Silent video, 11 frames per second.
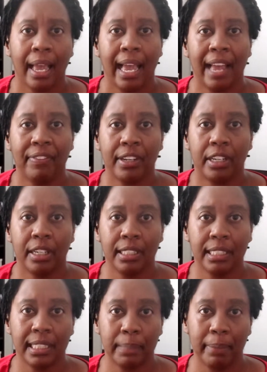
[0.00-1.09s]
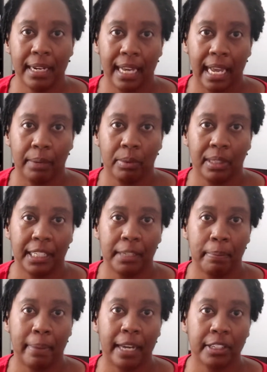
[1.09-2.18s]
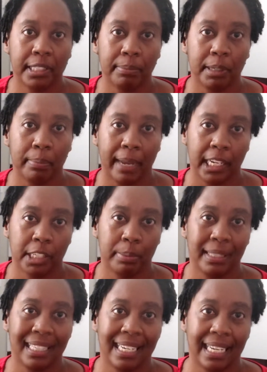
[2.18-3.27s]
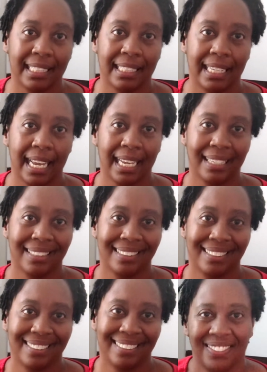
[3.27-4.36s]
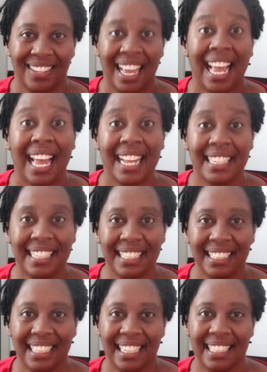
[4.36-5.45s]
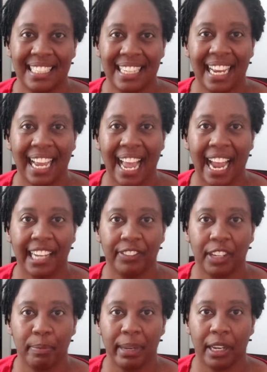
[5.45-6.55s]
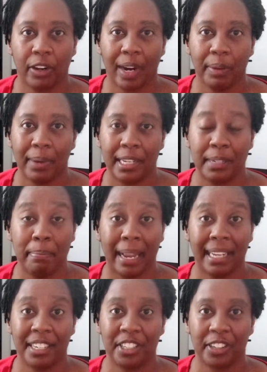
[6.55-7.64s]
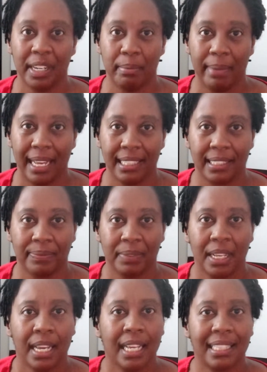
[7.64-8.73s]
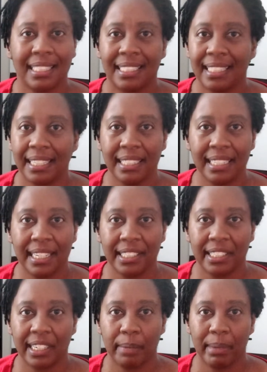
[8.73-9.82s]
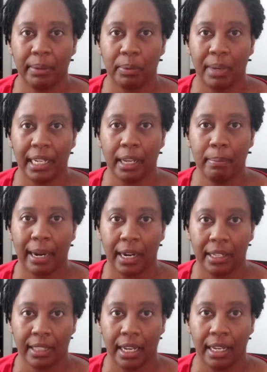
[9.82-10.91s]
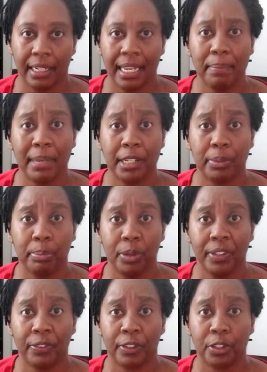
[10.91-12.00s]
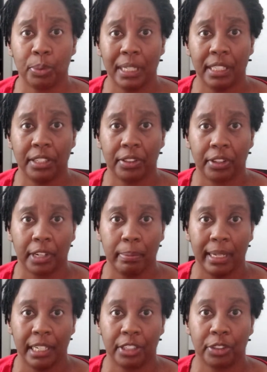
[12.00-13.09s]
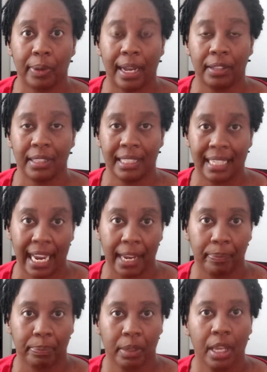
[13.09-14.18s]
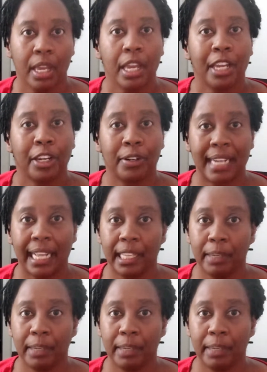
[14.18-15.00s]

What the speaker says: Having good sleep at night will lead to better symptom management the next day. Additionally, staying active can be a great way to manage your MS. This doesn't necessarily mean running a marathon. It means moving for 20 to 30 minutes throughout the day. Your daily